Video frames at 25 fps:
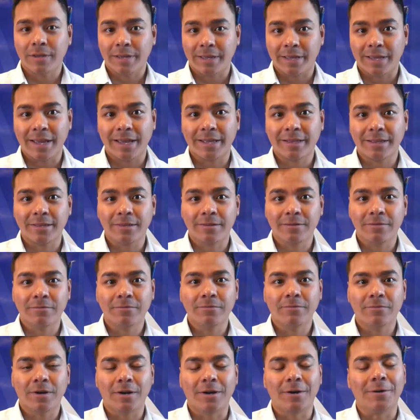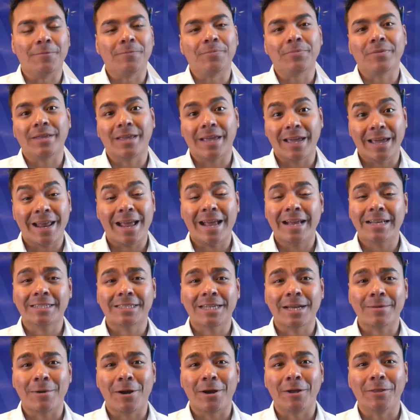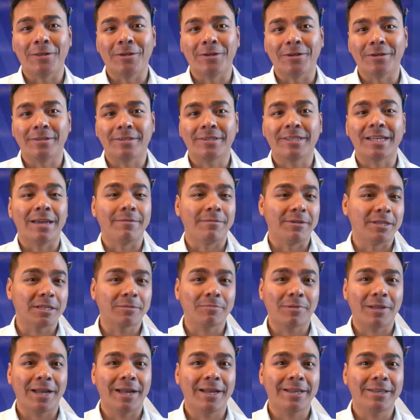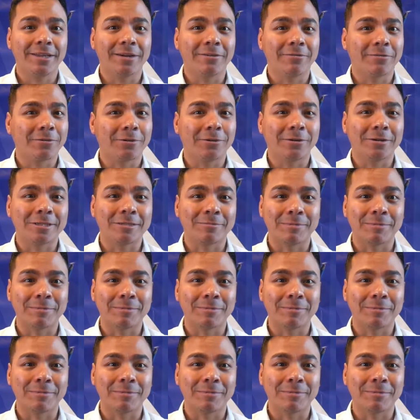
get um, get ASAP on a savings plan, of course,